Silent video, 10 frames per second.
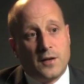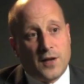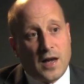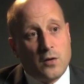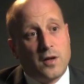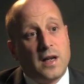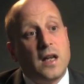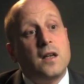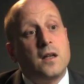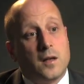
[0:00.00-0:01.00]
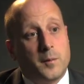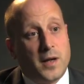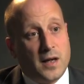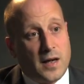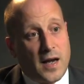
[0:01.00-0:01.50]
It's how can India
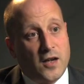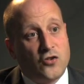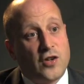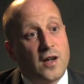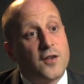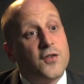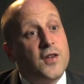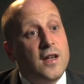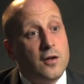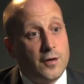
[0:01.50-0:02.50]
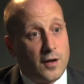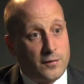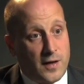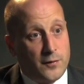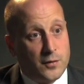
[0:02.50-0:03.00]
be engaged at a senior
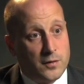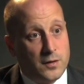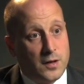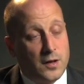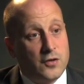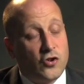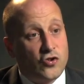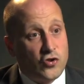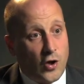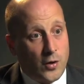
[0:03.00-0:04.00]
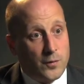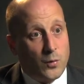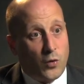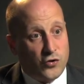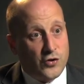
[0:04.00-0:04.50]
enough level to show
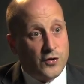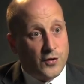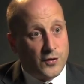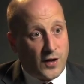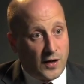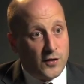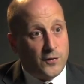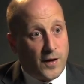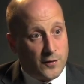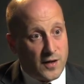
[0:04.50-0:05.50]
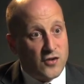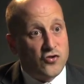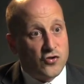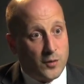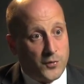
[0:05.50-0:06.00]
that Washington takes that
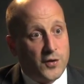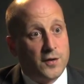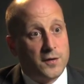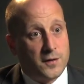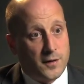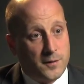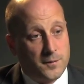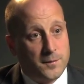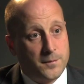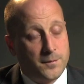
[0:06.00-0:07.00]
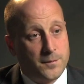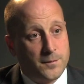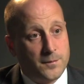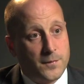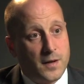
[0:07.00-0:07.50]
relationship seriously?
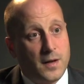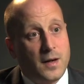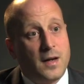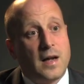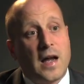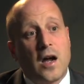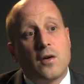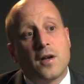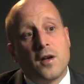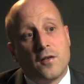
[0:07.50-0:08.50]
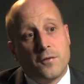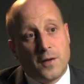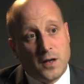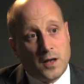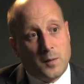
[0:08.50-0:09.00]
How can enough
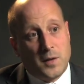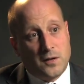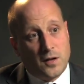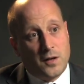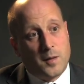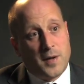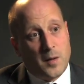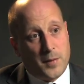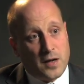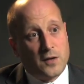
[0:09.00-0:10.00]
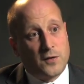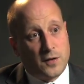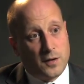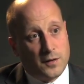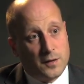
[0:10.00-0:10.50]
thinking be done about
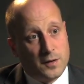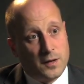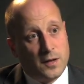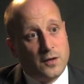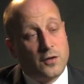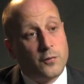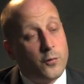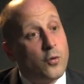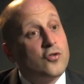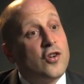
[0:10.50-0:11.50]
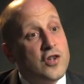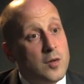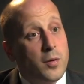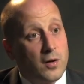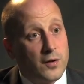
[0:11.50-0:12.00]
Pakistan to forge a
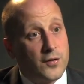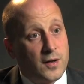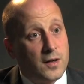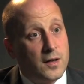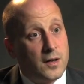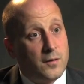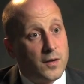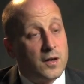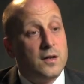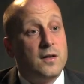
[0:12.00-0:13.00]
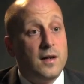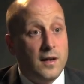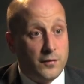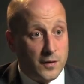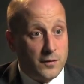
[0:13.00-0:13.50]
new policy that can
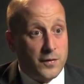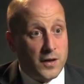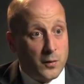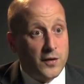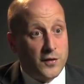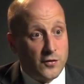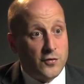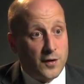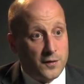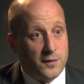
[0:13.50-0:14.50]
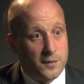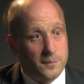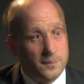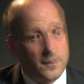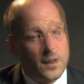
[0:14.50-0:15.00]
deliver for US interests?